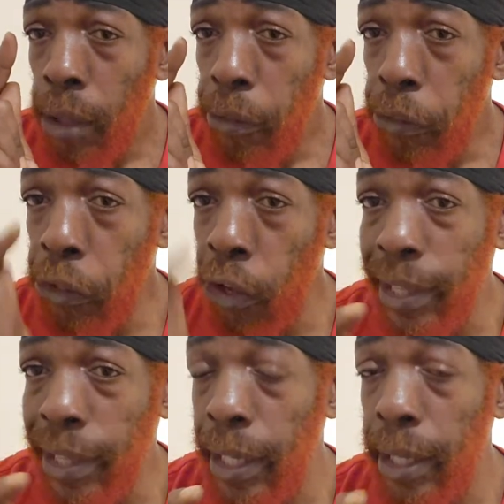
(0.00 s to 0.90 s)

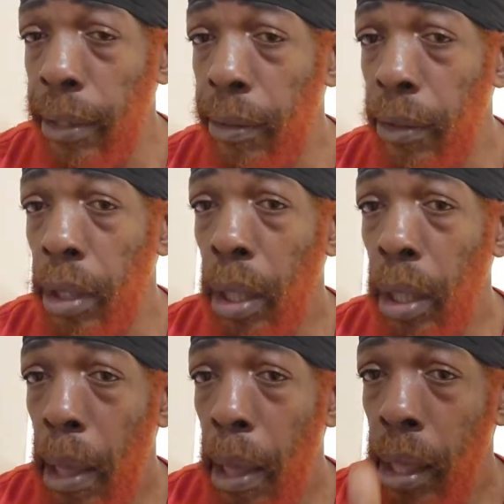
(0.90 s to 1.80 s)
nothing
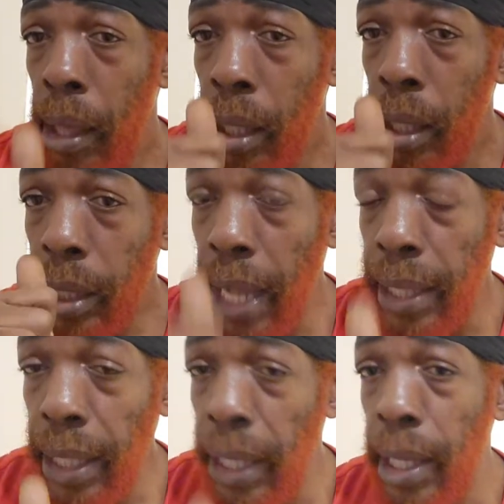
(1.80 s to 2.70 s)

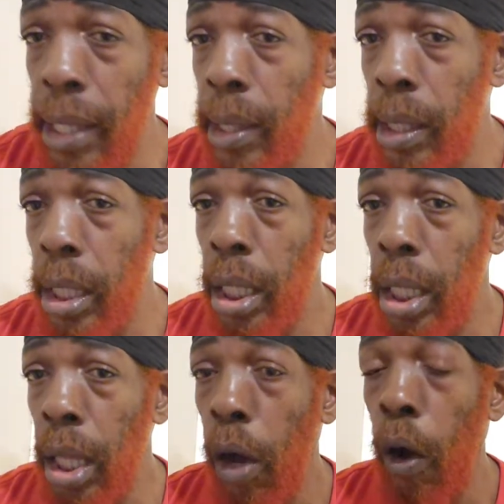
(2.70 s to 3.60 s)
that is
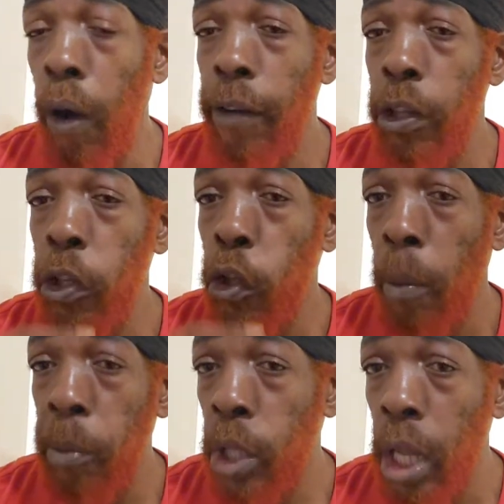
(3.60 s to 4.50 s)
of a
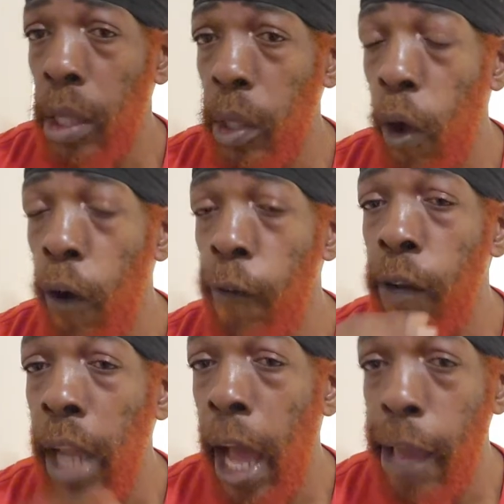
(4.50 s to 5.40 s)
substance of
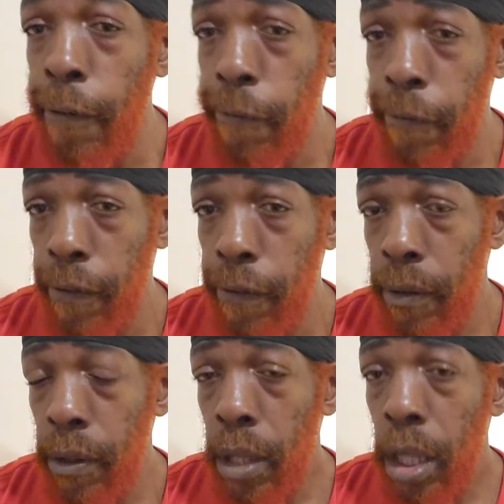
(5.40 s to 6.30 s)
life,
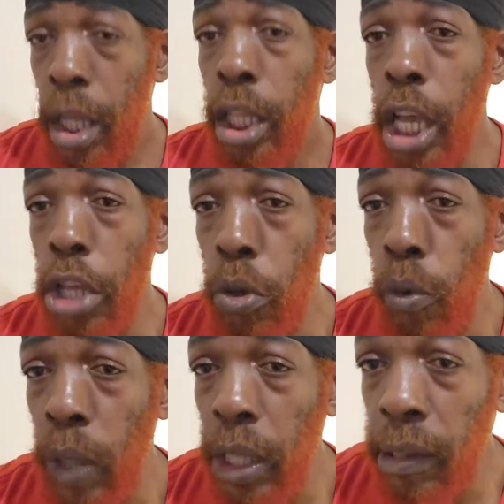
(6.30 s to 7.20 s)
then you
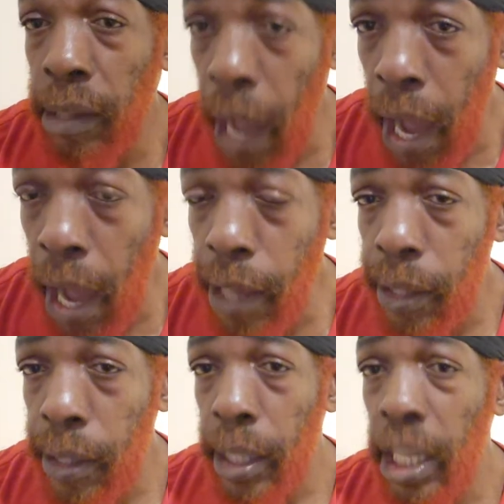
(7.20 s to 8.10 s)
will die
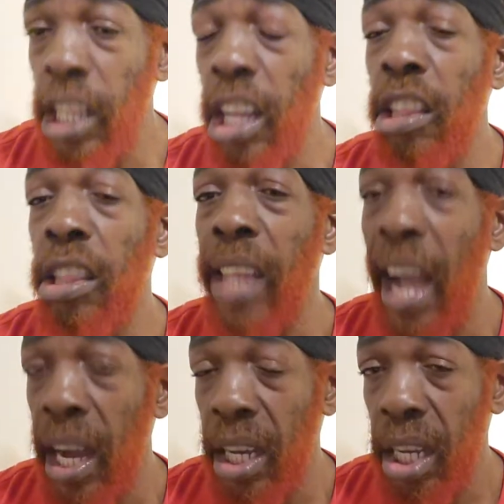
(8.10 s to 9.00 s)
in a
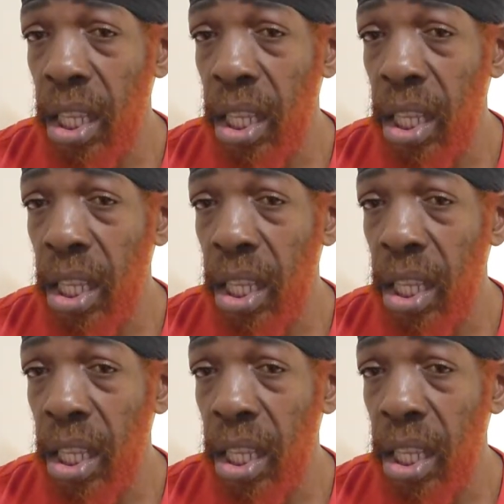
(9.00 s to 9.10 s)
dark